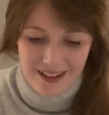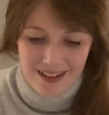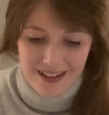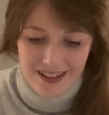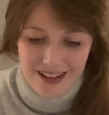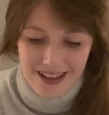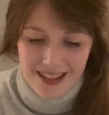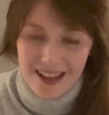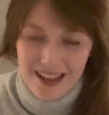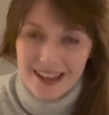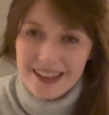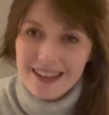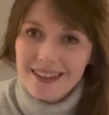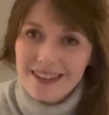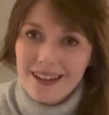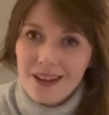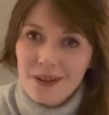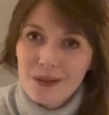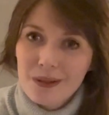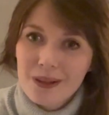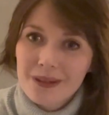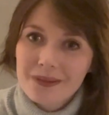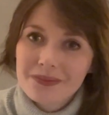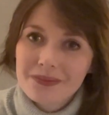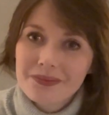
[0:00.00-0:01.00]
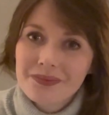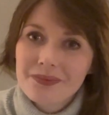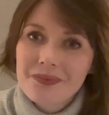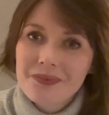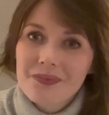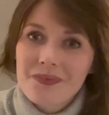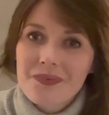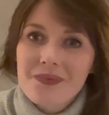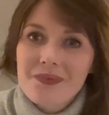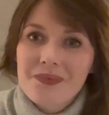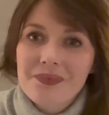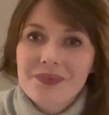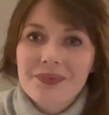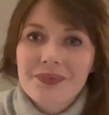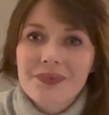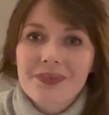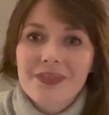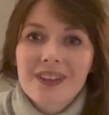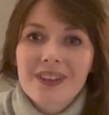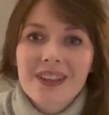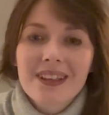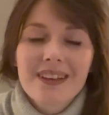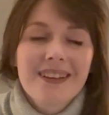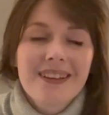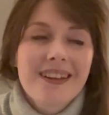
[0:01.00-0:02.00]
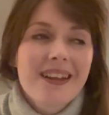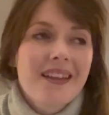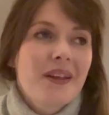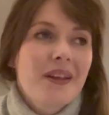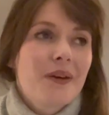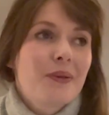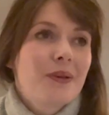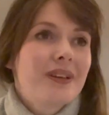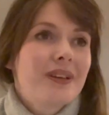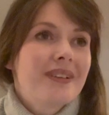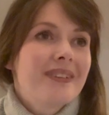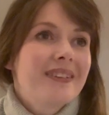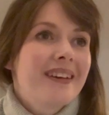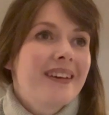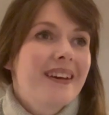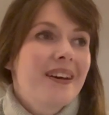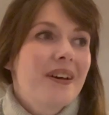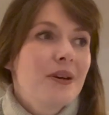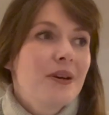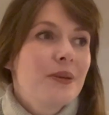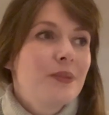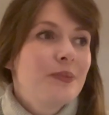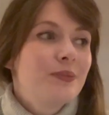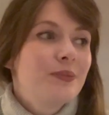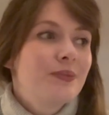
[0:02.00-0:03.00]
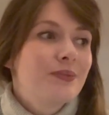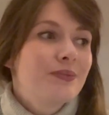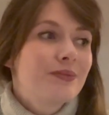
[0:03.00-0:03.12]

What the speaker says: I like that one. I like that one.